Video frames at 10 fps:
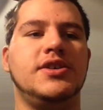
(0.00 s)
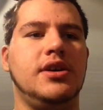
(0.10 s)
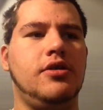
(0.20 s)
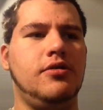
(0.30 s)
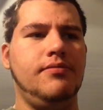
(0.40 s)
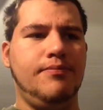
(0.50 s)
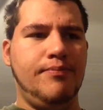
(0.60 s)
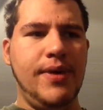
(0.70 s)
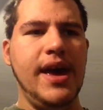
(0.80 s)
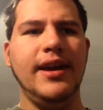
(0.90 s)
so
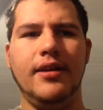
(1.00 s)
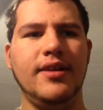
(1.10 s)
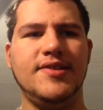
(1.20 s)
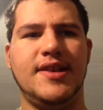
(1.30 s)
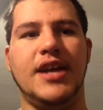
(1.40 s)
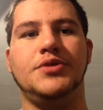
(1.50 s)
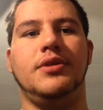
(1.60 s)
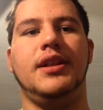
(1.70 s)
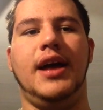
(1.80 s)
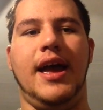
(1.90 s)
pick a
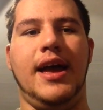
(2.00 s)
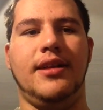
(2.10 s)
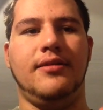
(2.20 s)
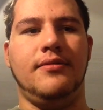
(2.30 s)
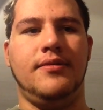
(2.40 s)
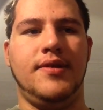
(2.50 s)
schedule and